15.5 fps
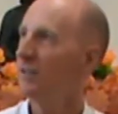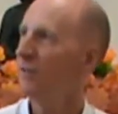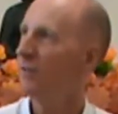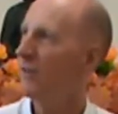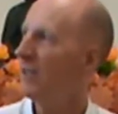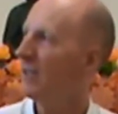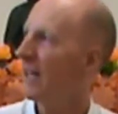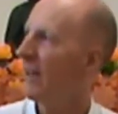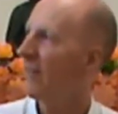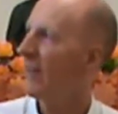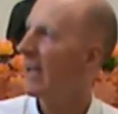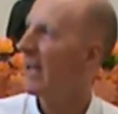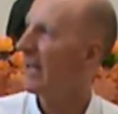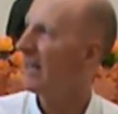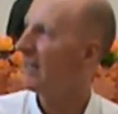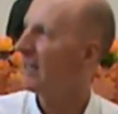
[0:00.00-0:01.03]
Feel how
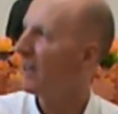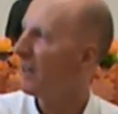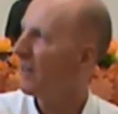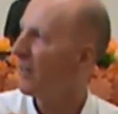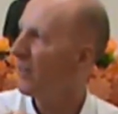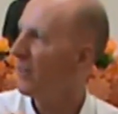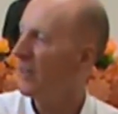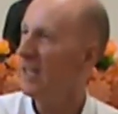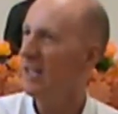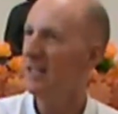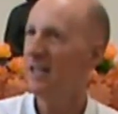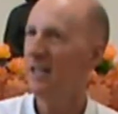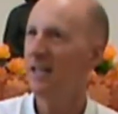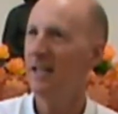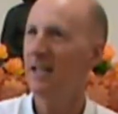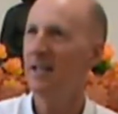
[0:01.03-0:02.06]
that
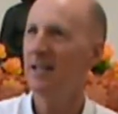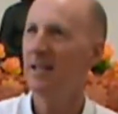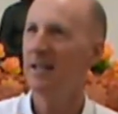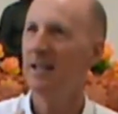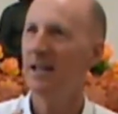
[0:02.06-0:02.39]
thinking